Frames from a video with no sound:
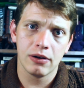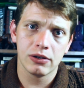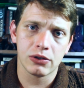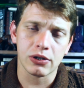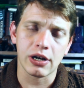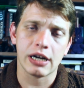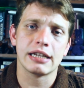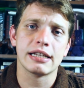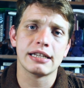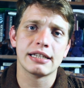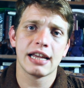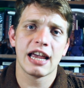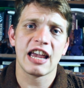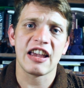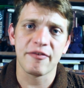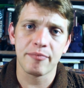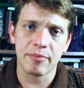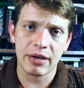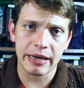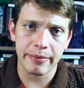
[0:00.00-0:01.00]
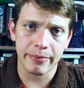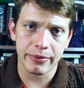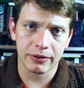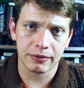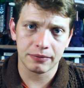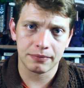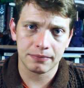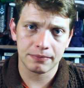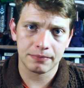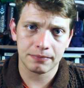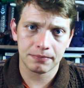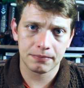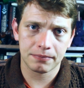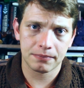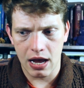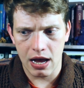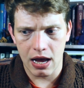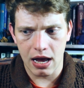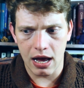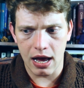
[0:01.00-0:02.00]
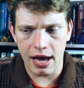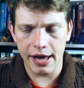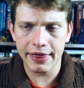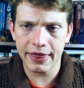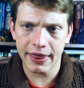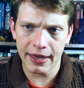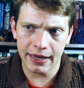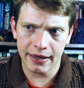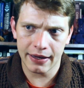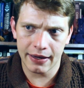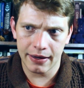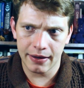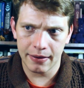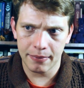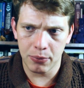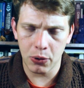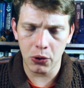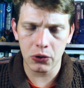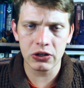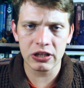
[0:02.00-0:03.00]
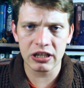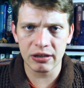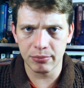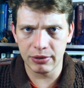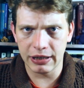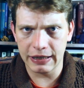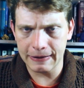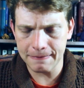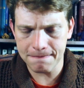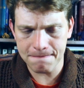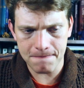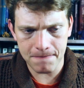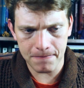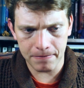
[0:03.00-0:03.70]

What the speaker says: trying to save people. I think possibly